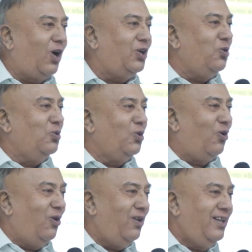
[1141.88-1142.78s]
what you
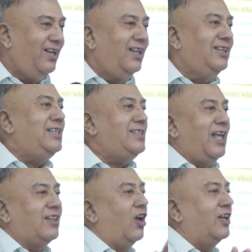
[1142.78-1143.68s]
know. This
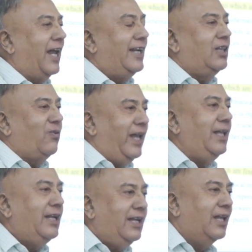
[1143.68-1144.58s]
does not satisfy
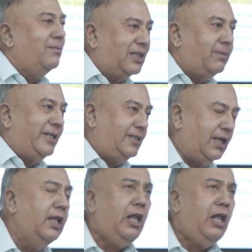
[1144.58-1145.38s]
an Indian mathematician.